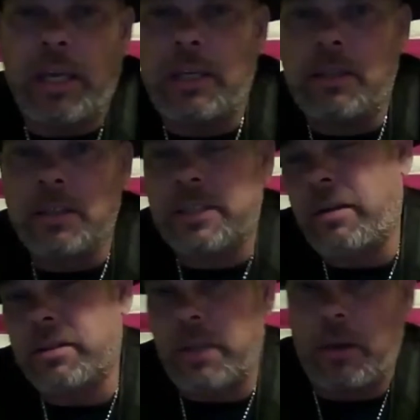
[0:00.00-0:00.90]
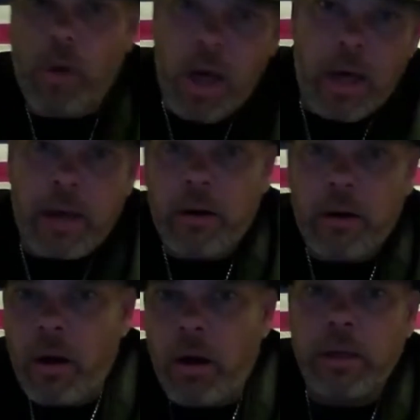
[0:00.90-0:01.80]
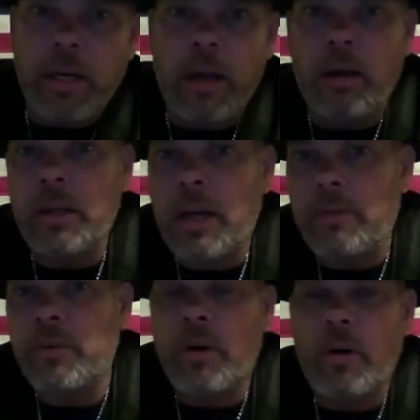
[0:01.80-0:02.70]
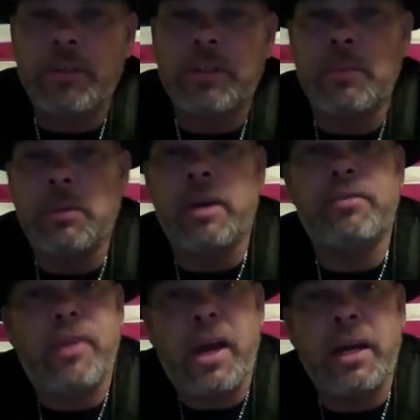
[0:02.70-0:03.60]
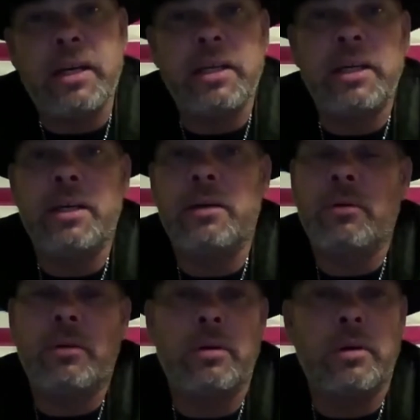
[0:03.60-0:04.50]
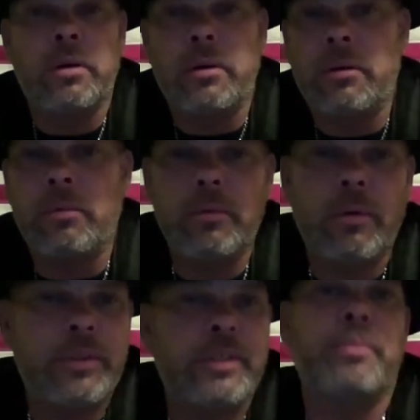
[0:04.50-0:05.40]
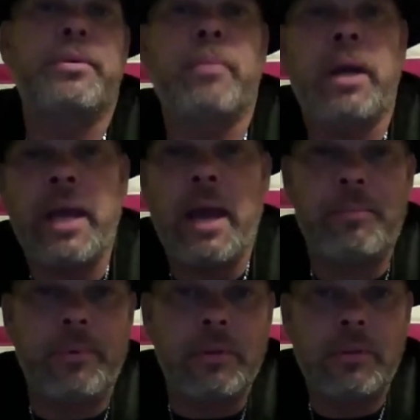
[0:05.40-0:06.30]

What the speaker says: because I was like, well, I don't know, you never know, somebody might find it or something might happen.